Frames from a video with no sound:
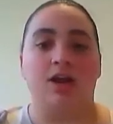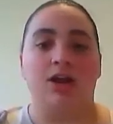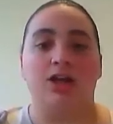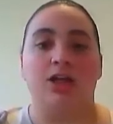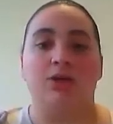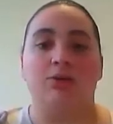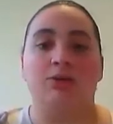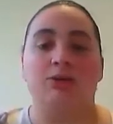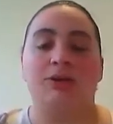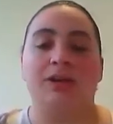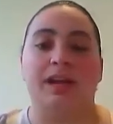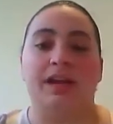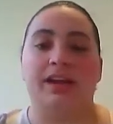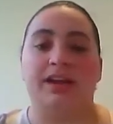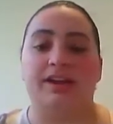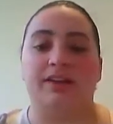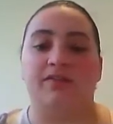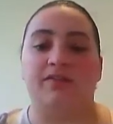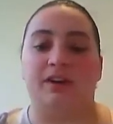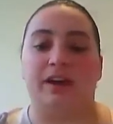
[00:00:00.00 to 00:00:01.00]
you will
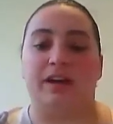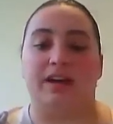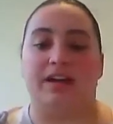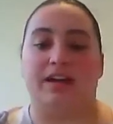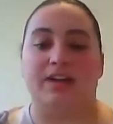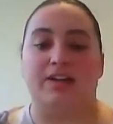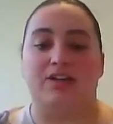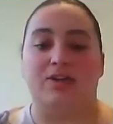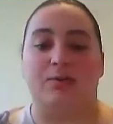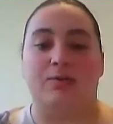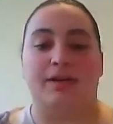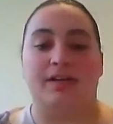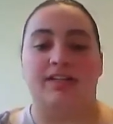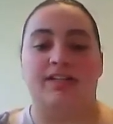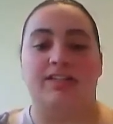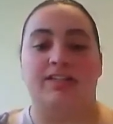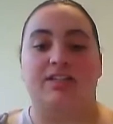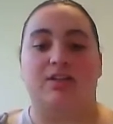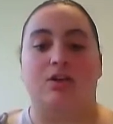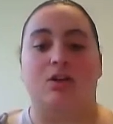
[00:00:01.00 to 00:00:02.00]
get invited to
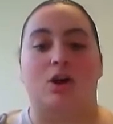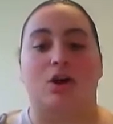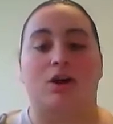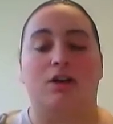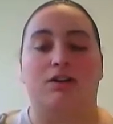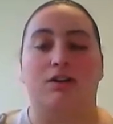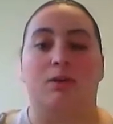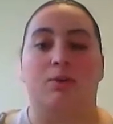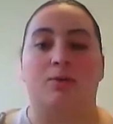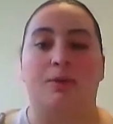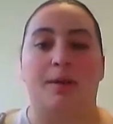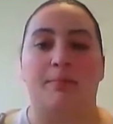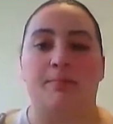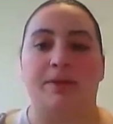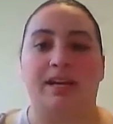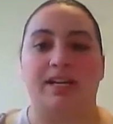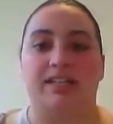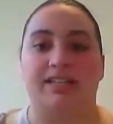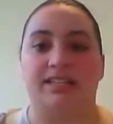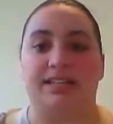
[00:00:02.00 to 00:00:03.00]
what's called the
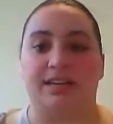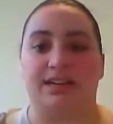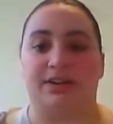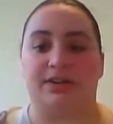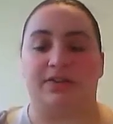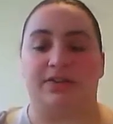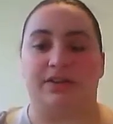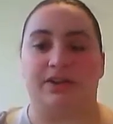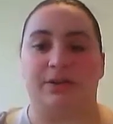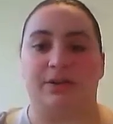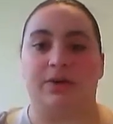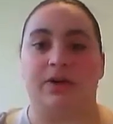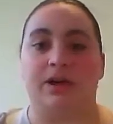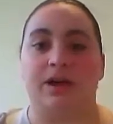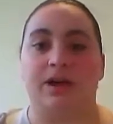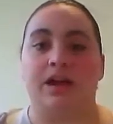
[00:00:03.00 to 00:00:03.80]
web-based interview.